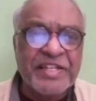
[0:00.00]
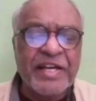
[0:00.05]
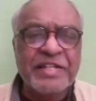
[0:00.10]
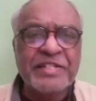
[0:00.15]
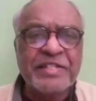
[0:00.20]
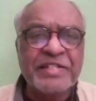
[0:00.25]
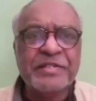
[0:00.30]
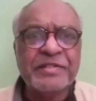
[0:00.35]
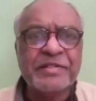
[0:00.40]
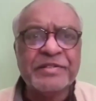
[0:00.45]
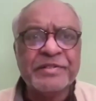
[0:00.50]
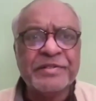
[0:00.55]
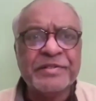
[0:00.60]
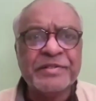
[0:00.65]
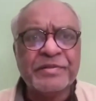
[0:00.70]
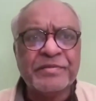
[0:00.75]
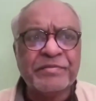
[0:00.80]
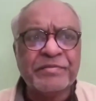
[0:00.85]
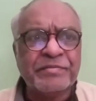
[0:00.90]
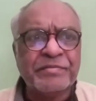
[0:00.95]
days,
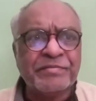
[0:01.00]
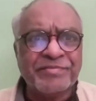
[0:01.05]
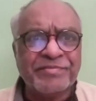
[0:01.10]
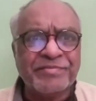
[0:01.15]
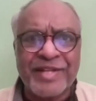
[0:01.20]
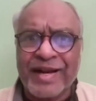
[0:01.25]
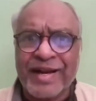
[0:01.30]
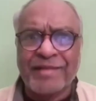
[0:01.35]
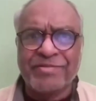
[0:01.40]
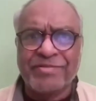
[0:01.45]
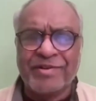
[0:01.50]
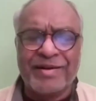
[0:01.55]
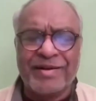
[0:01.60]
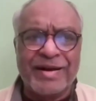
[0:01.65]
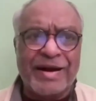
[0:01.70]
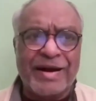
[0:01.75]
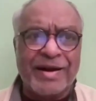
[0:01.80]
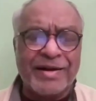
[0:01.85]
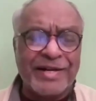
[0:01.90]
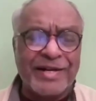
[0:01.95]
there are
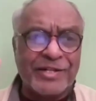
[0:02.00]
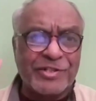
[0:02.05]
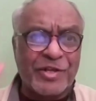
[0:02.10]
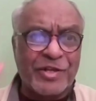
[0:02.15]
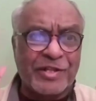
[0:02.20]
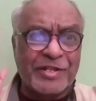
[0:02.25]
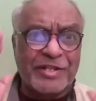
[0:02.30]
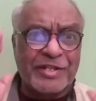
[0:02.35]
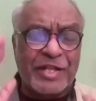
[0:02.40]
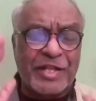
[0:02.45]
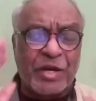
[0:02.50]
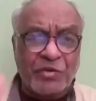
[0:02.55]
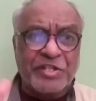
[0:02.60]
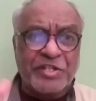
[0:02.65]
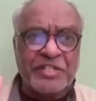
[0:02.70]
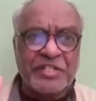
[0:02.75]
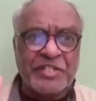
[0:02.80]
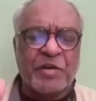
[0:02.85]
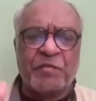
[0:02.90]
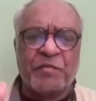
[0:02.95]
hundreds or
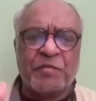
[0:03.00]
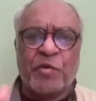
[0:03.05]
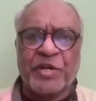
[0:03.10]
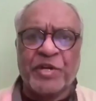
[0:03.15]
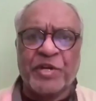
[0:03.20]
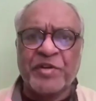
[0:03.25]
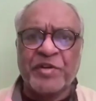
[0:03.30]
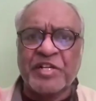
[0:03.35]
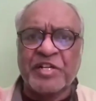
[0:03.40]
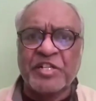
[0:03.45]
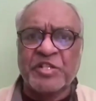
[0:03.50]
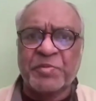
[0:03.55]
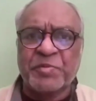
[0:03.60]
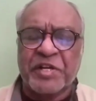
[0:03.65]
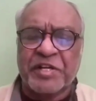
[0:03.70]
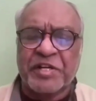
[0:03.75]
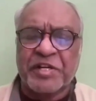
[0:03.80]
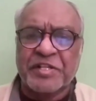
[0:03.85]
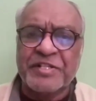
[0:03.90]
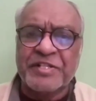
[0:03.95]
thousands of motivational
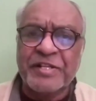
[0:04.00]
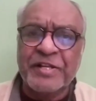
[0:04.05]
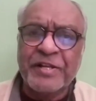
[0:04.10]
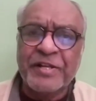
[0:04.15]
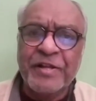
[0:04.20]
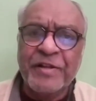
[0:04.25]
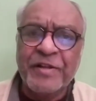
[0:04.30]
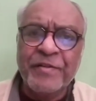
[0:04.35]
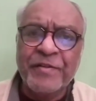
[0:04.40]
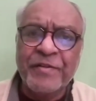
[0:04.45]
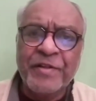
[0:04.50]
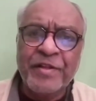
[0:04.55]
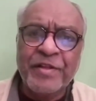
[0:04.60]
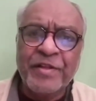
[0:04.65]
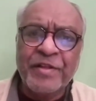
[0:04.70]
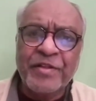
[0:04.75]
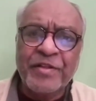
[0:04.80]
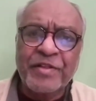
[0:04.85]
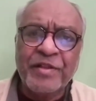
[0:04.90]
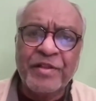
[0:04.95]
speakers.
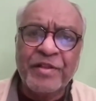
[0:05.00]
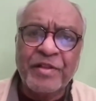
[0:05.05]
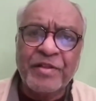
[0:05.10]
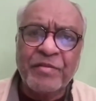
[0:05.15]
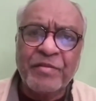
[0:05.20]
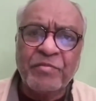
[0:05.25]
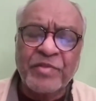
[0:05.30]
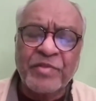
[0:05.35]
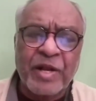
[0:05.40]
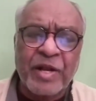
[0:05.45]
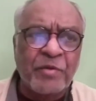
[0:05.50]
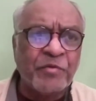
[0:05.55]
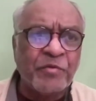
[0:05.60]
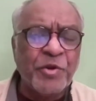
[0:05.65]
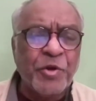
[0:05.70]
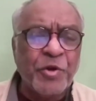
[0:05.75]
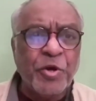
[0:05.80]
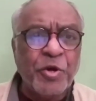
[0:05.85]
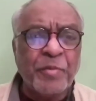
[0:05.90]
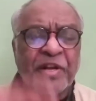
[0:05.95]
There are
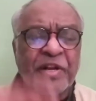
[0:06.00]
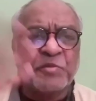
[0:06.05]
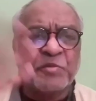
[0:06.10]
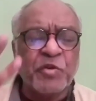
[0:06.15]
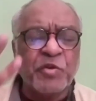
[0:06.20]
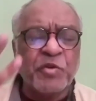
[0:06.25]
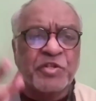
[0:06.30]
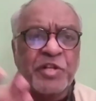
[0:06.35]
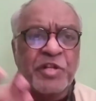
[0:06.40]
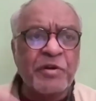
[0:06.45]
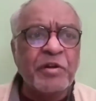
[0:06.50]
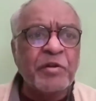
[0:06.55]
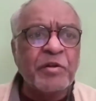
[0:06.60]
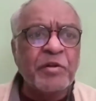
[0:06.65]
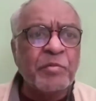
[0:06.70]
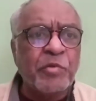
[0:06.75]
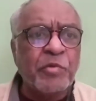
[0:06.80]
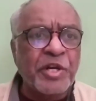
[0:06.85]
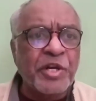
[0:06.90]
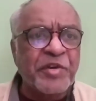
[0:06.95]
numerous books on
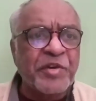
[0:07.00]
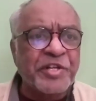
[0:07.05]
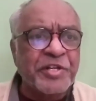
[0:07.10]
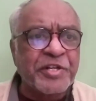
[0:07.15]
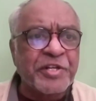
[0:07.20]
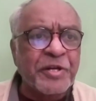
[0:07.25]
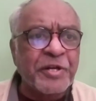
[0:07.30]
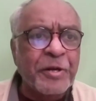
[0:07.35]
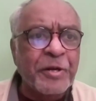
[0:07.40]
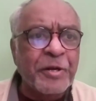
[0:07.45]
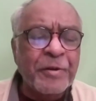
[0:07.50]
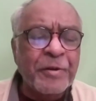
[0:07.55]
motivation.